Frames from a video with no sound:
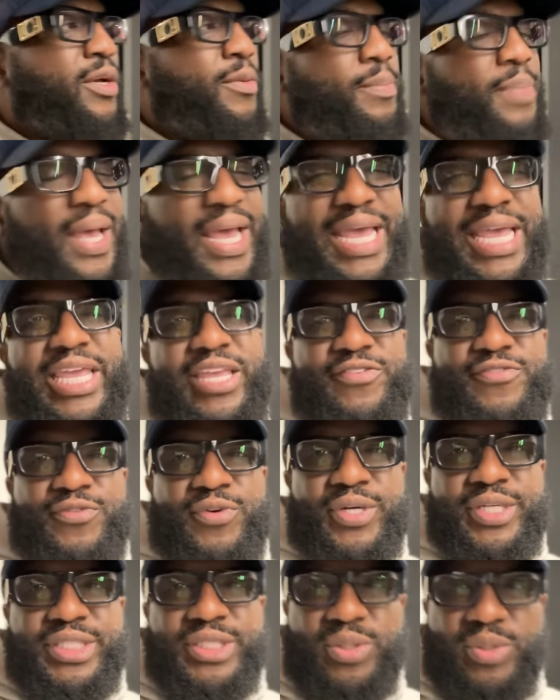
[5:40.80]
pay
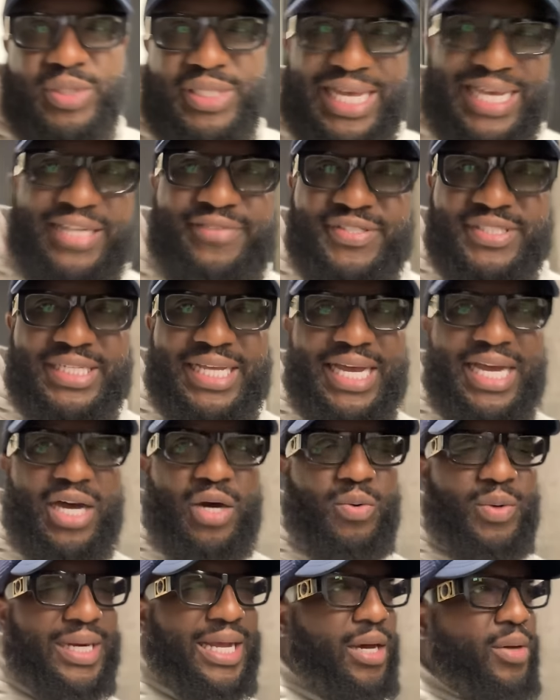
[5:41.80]
for your lifestyle
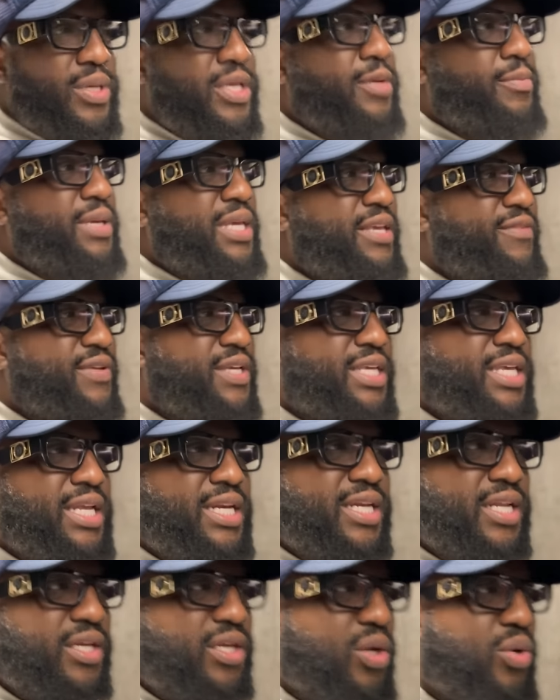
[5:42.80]
without him even getting
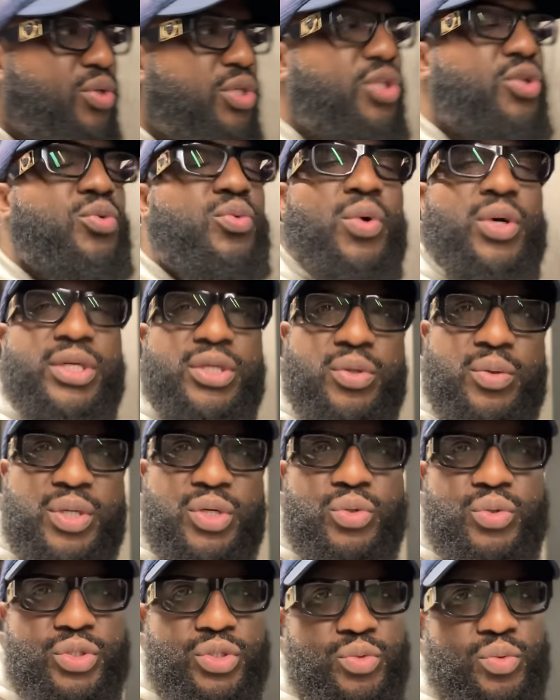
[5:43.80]
to know you or knowing
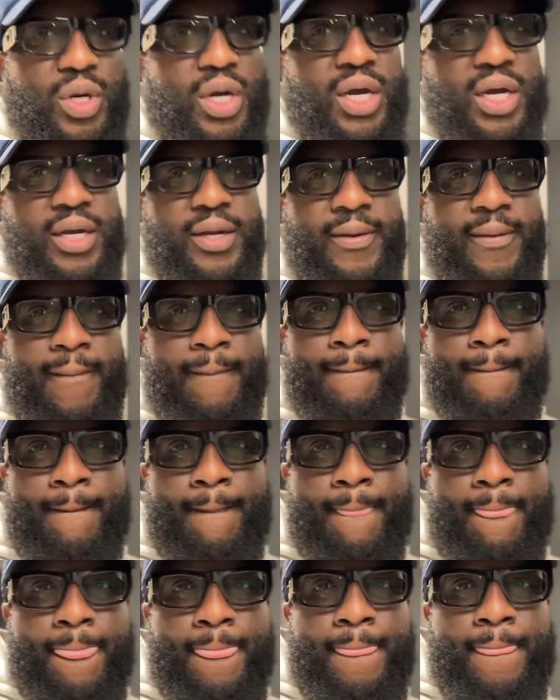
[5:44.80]
who you are?
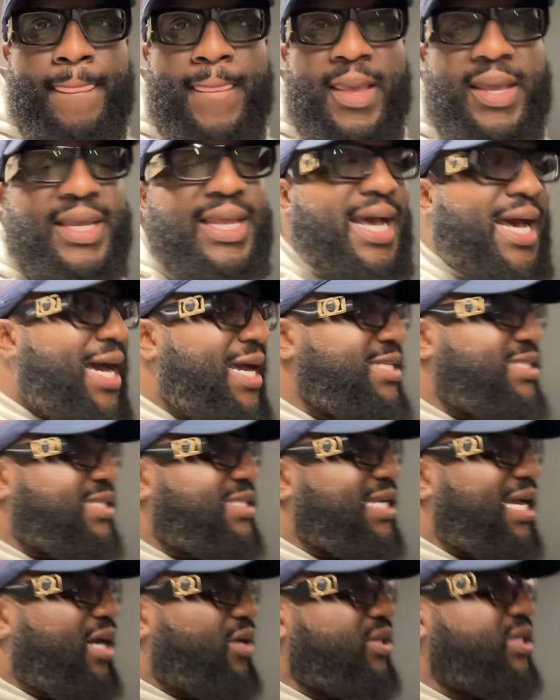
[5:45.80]
Guys is
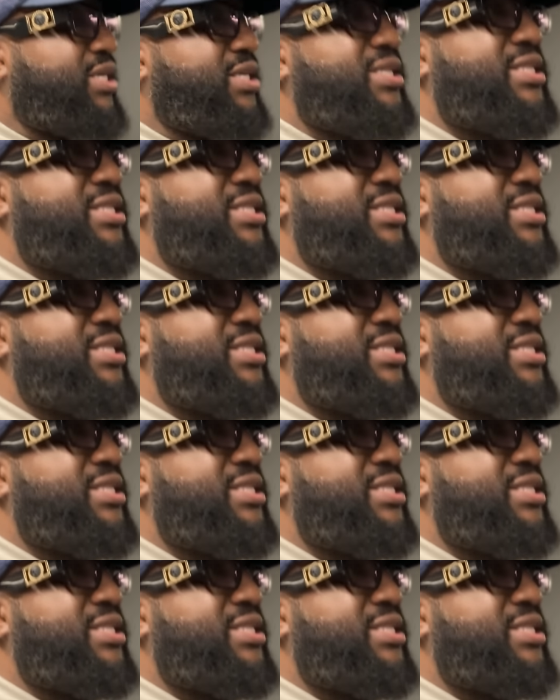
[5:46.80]
out here